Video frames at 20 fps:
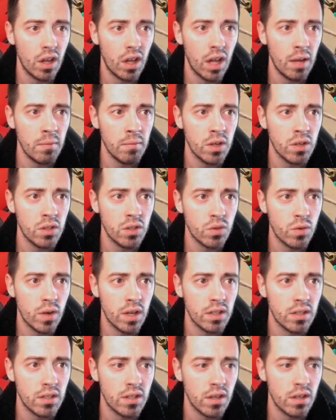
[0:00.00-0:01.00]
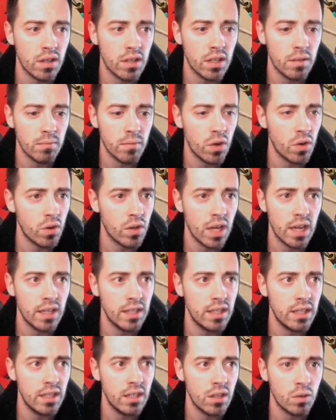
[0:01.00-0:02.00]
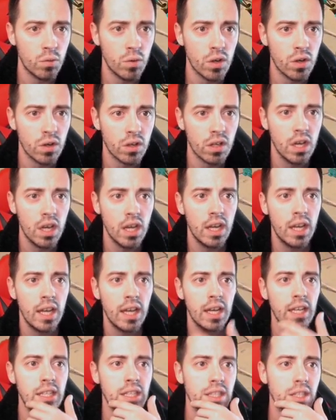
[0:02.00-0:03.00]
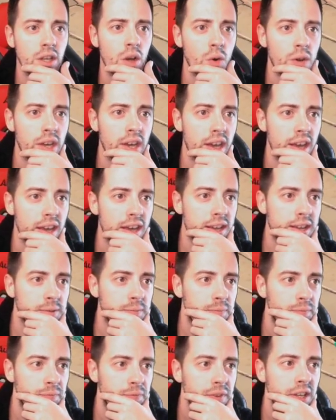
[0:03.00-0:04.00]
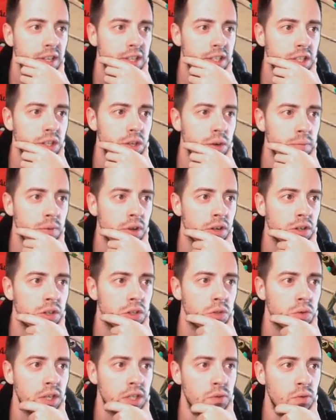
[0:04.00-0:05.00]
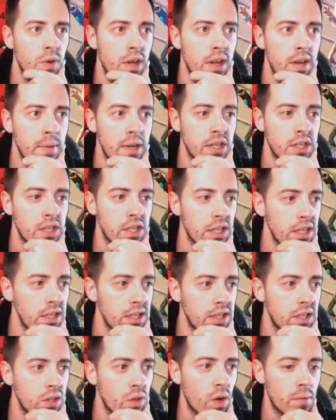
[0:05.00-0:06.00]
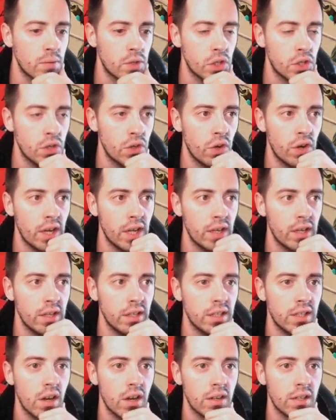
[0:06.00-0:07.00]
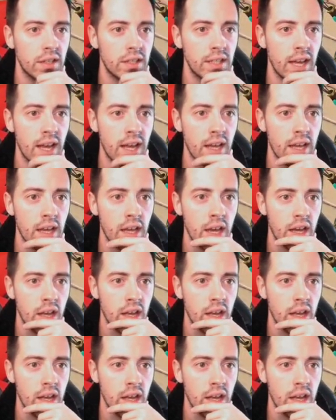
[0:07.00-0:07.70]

I'm gonna try to stun him. Okay, didn't work. It's okay. So I'm gonna do extra damage here, so I'm sure he's gonna die.